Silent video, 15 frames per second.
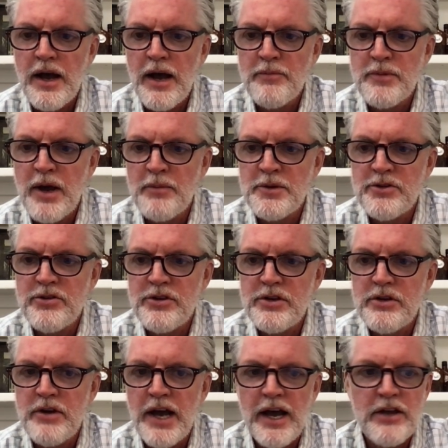I'm coming to
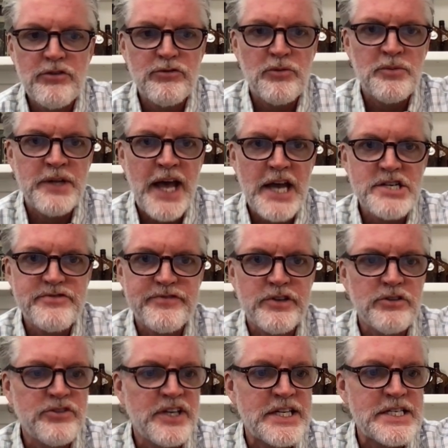you guys from
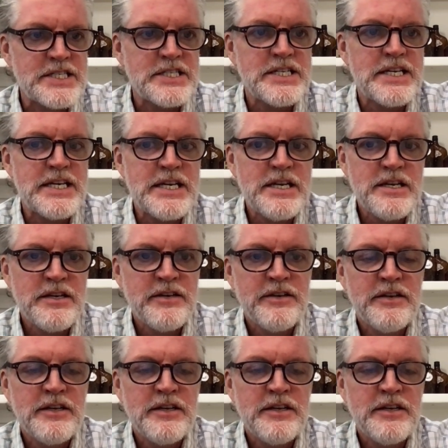Nashville, Tennessee.